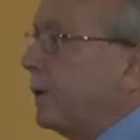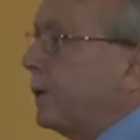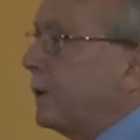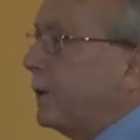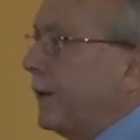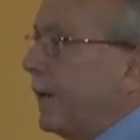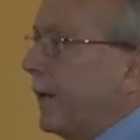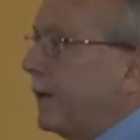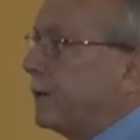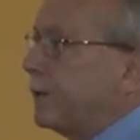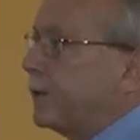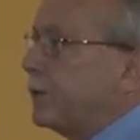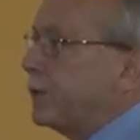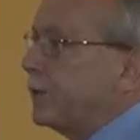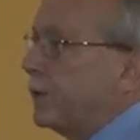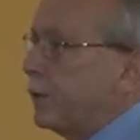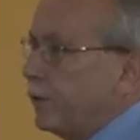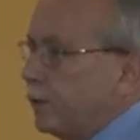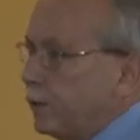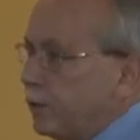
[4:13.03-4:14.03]
connected
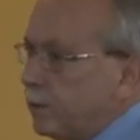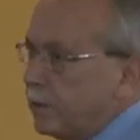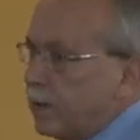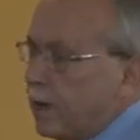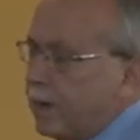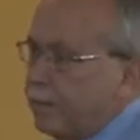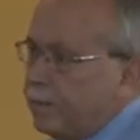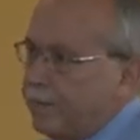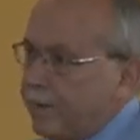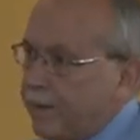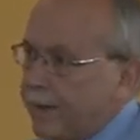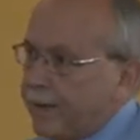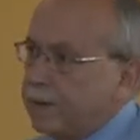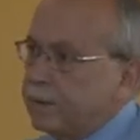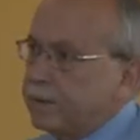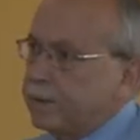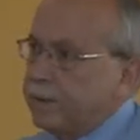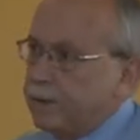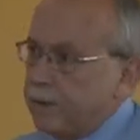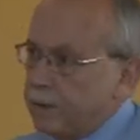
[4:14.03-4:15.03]
to you or our
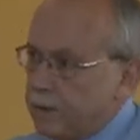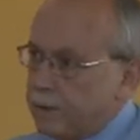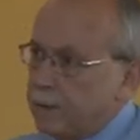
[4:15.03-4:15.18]
faculty,